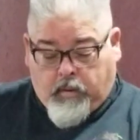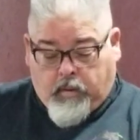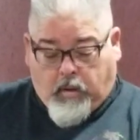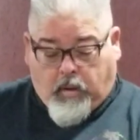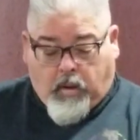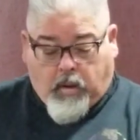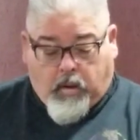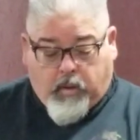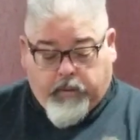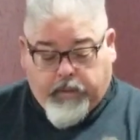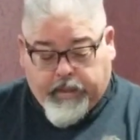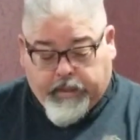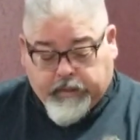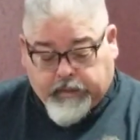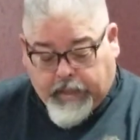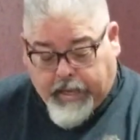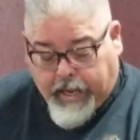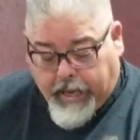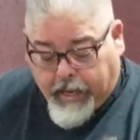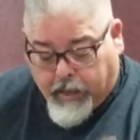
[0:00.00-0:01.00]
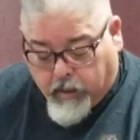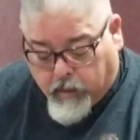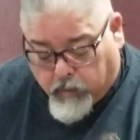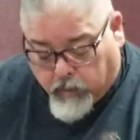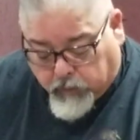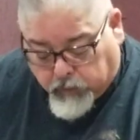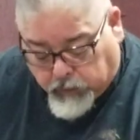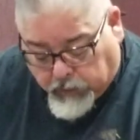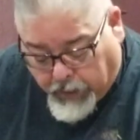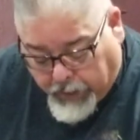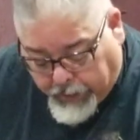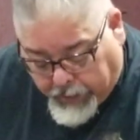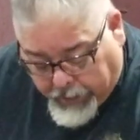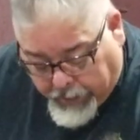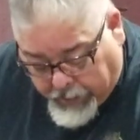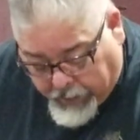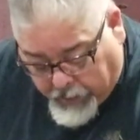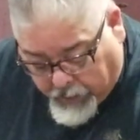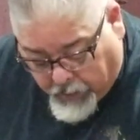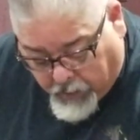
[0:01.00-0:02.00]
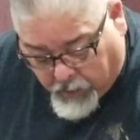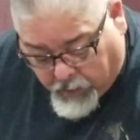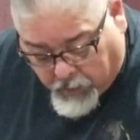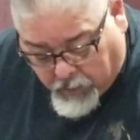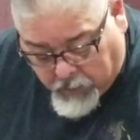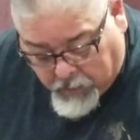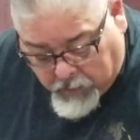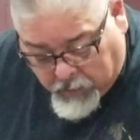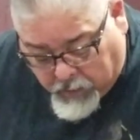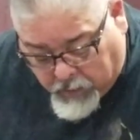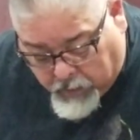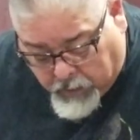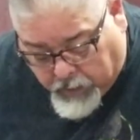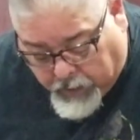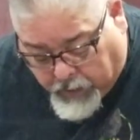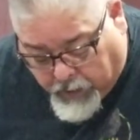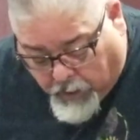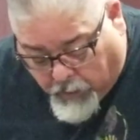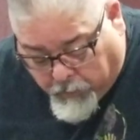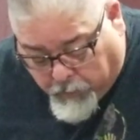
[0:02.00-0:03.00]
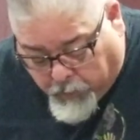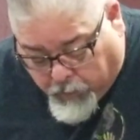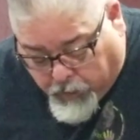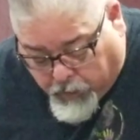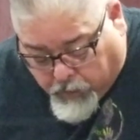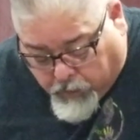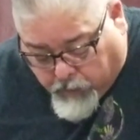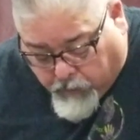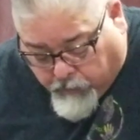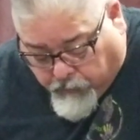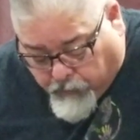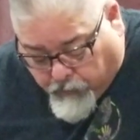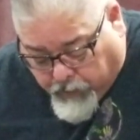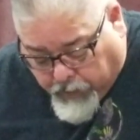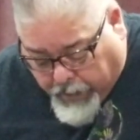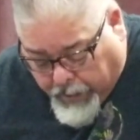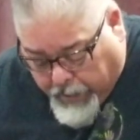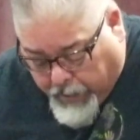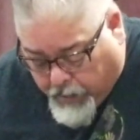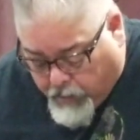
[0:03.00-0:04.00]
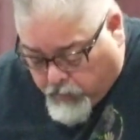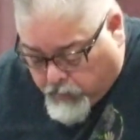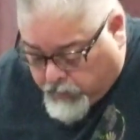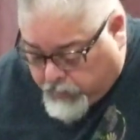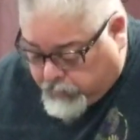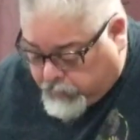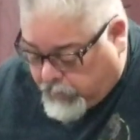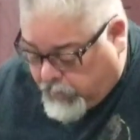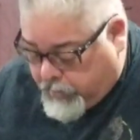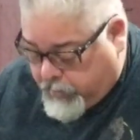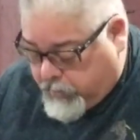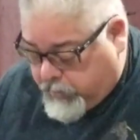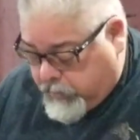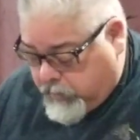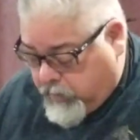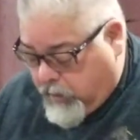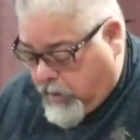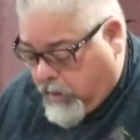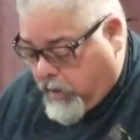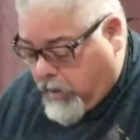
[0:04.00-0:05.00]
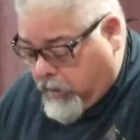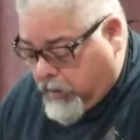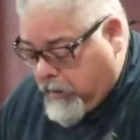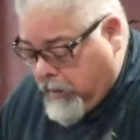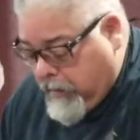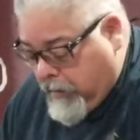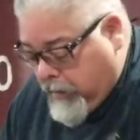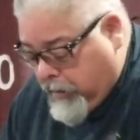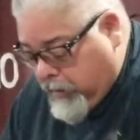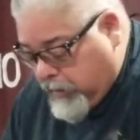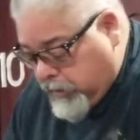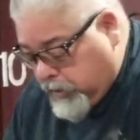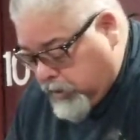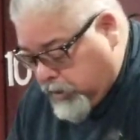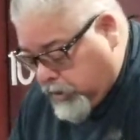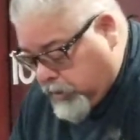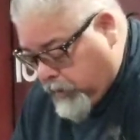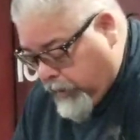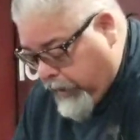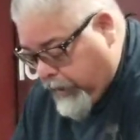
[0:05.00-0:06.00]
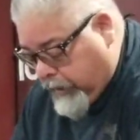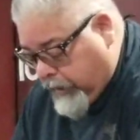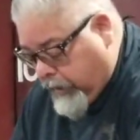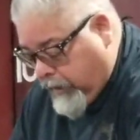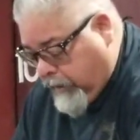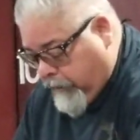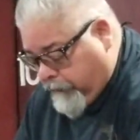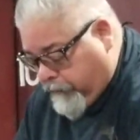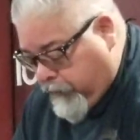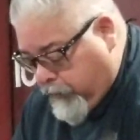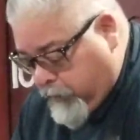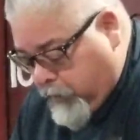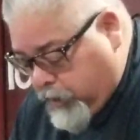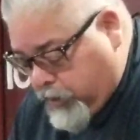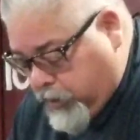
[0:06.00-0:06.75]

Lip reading: all these angles. Like here, look at how beautiful the angle is on this dog. Straight down from the